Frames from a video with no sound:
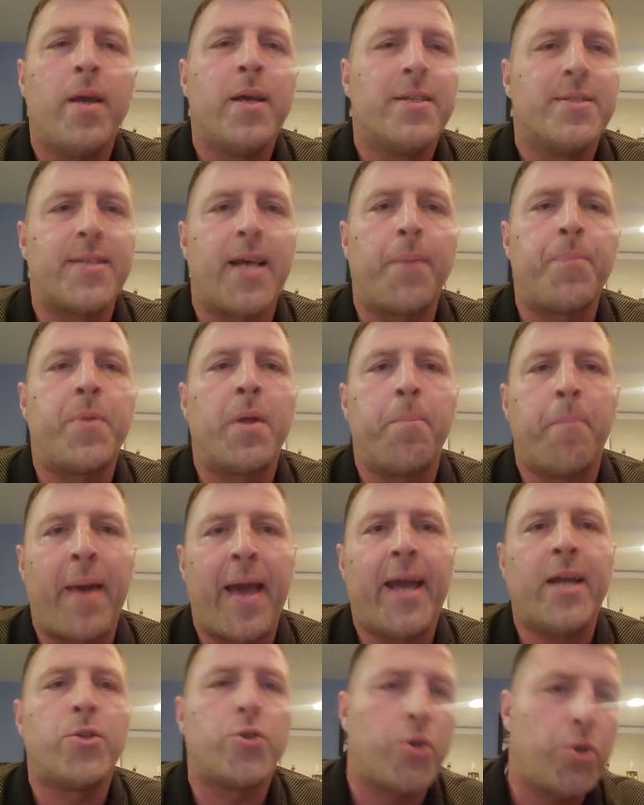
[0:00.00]
something
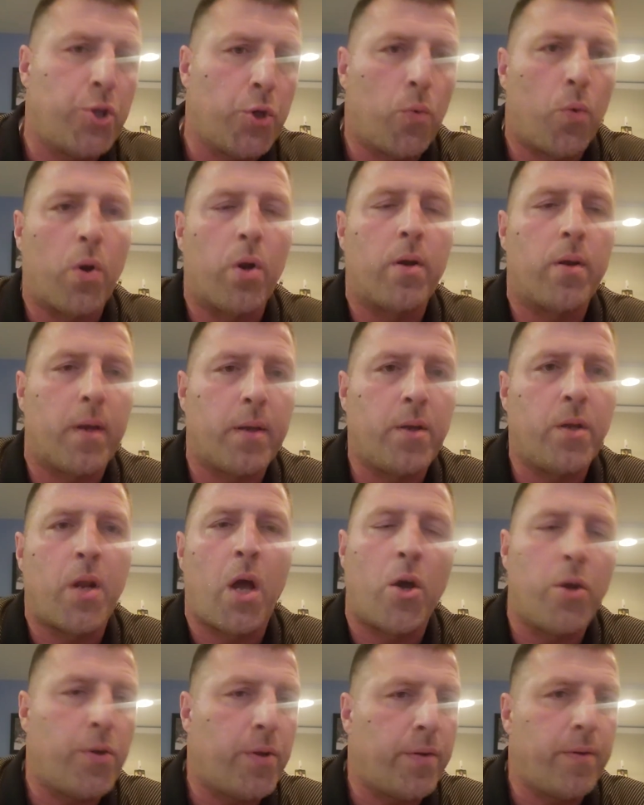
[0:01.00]
major, you were,
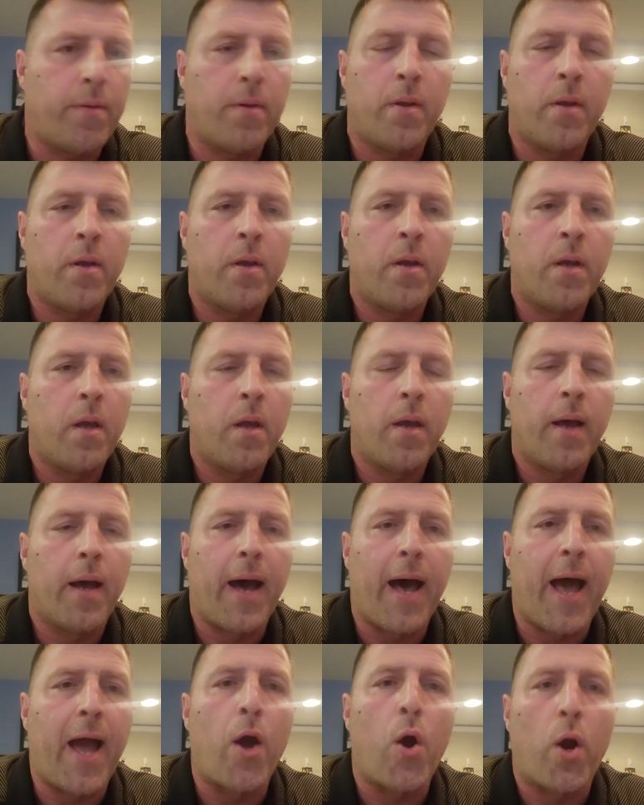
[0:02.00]

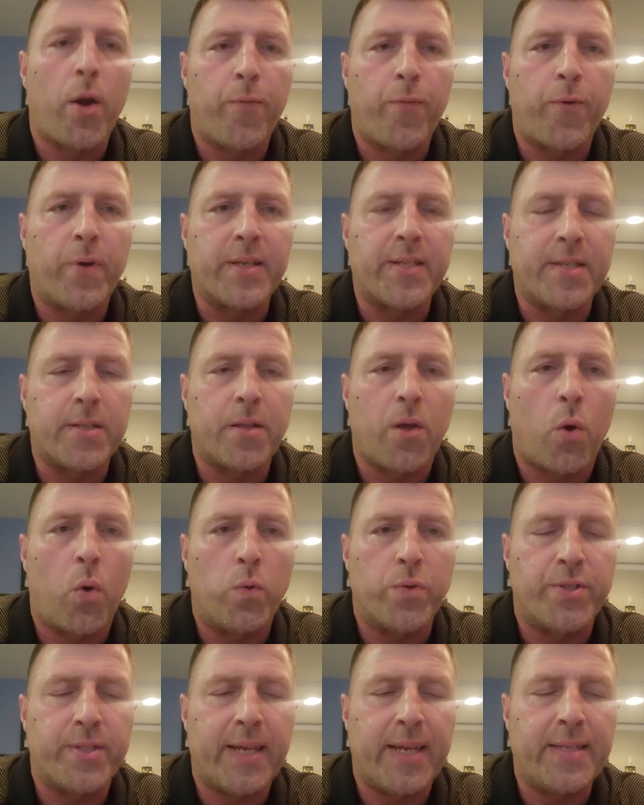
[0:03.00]
IR for the whole
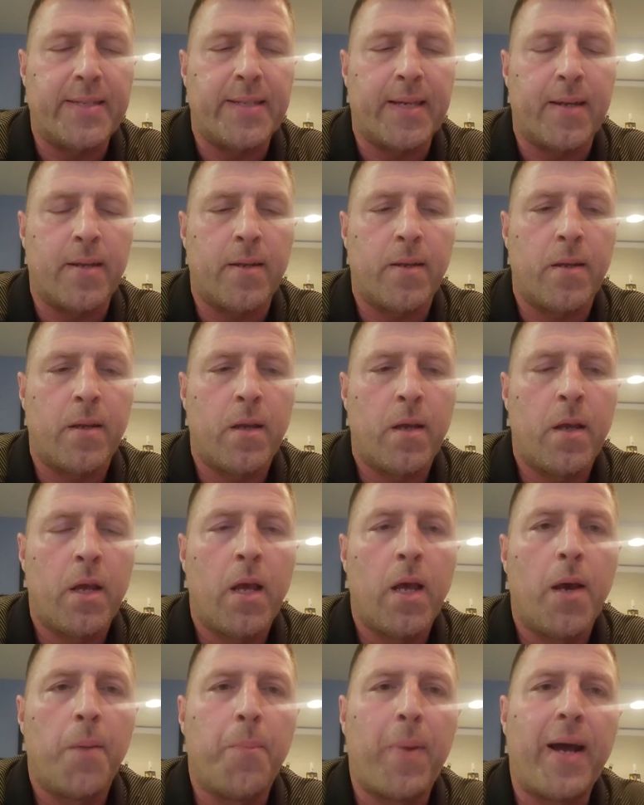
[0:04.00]
season.
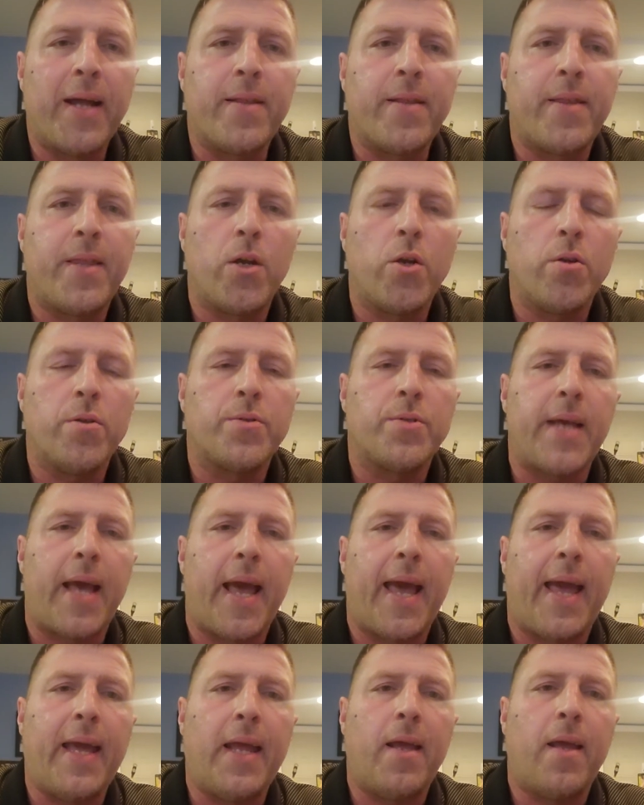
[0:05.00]
But there's
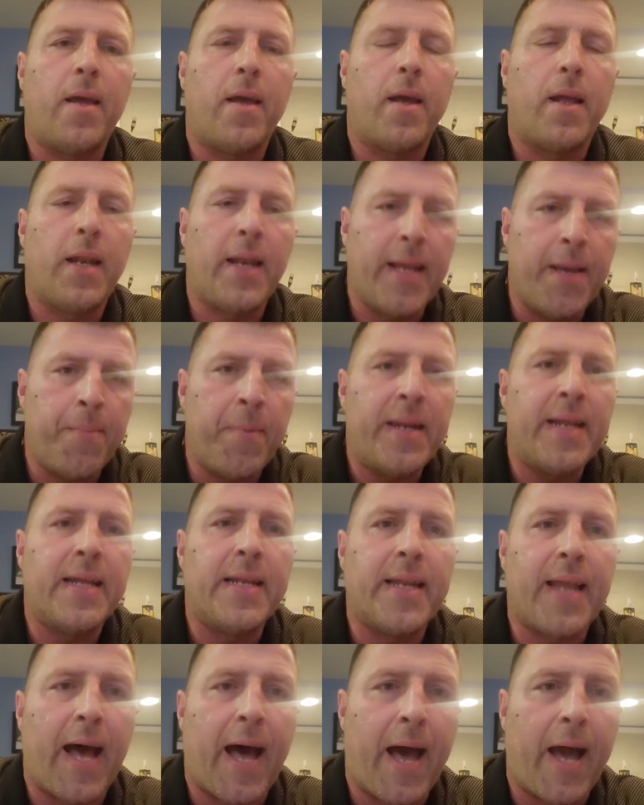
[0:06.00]
a
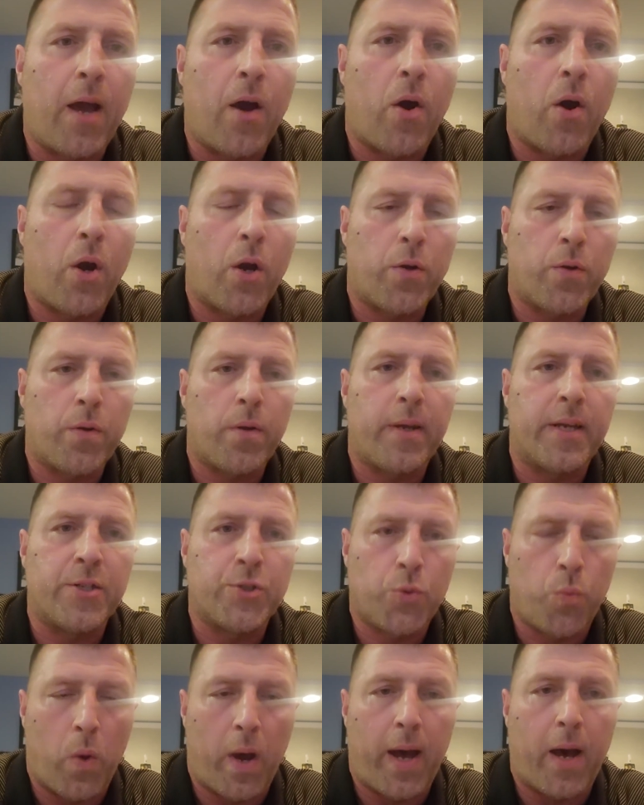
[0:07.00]
limited IR
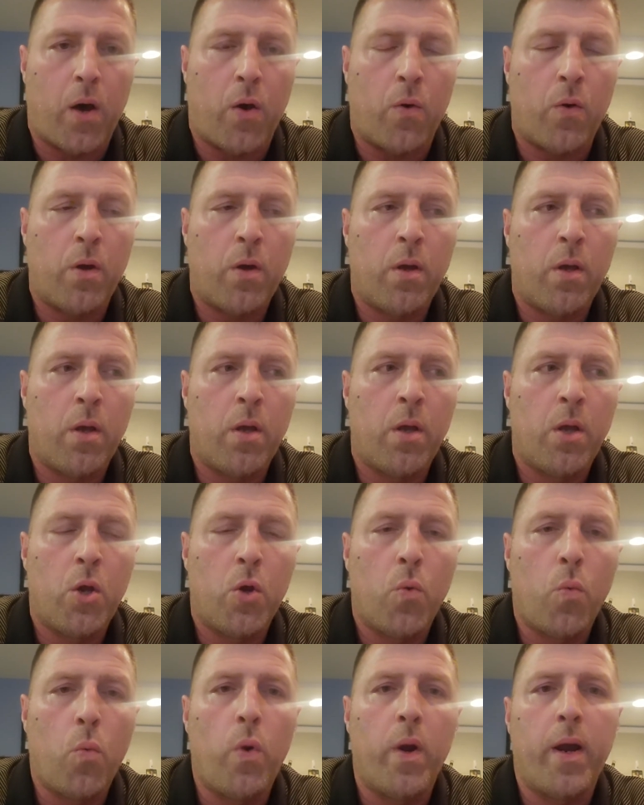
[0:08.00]
as well,
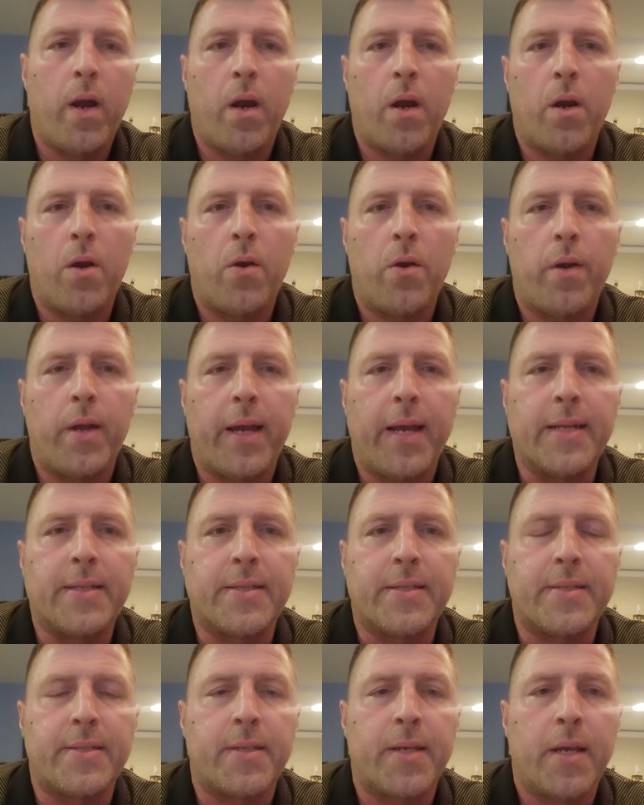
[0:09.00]
where
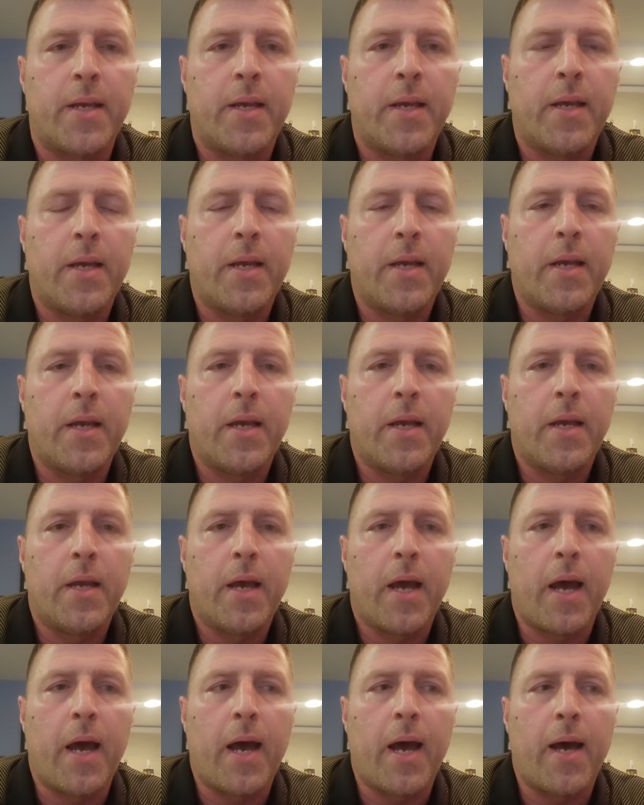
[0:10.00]
it's,
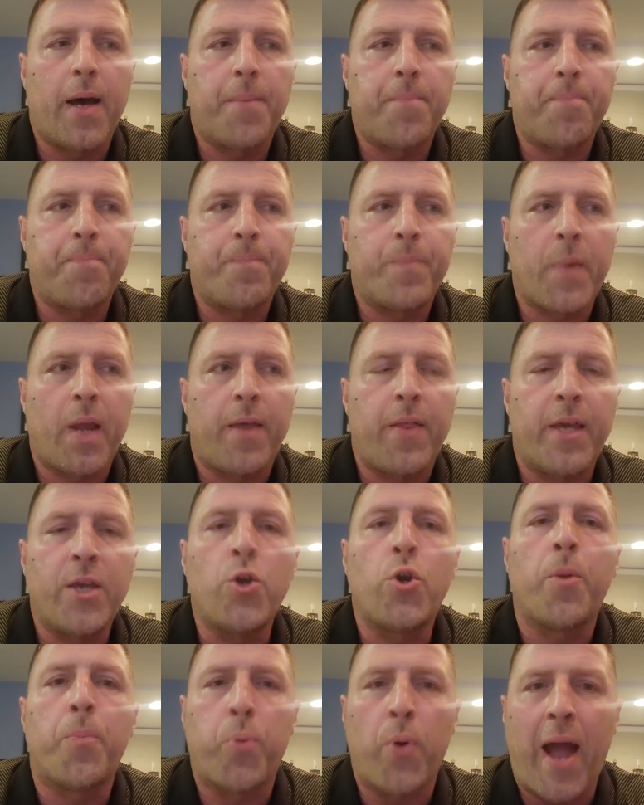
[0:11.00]
I think
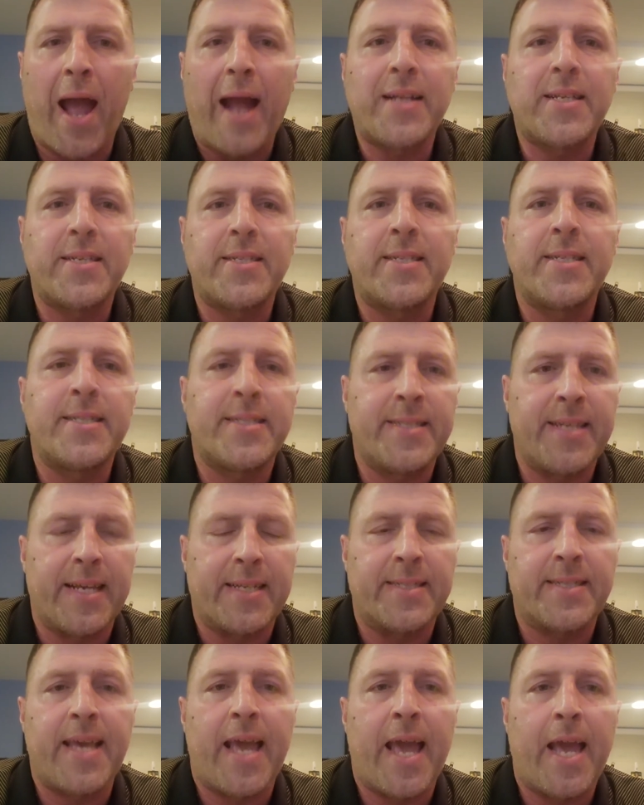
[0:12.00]
you can practice in
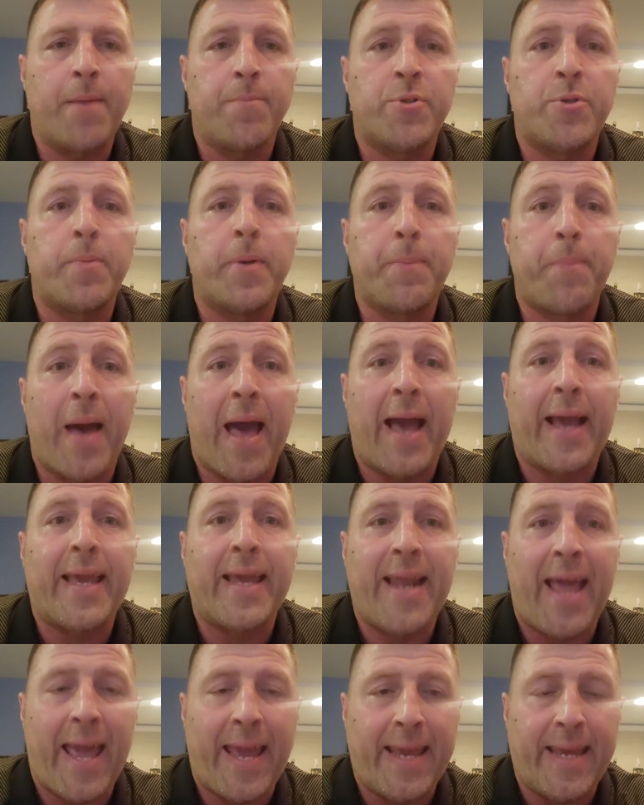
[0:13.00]
6 games to be back
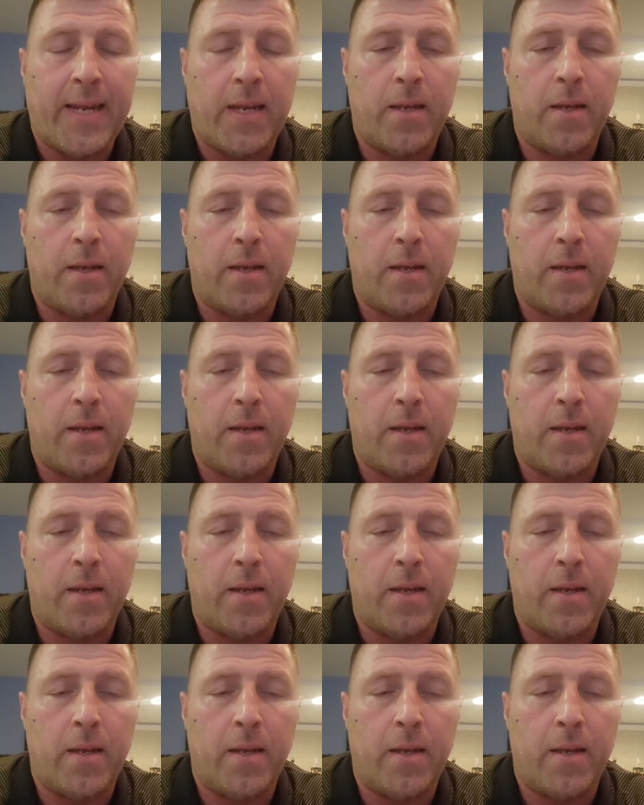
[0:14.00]
in 8.